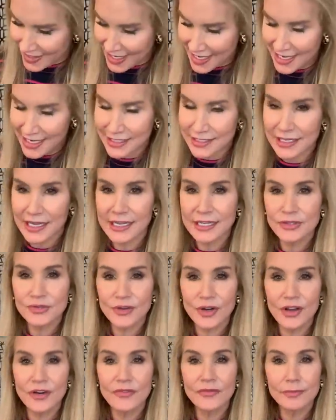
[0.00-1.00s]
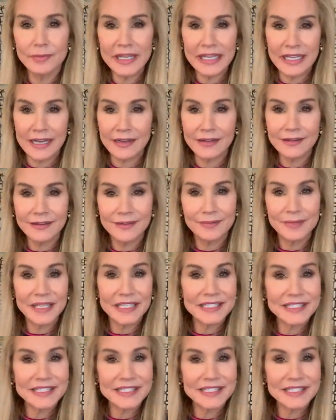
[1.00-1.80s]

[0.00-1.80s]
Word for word: And I drove Mia. Mia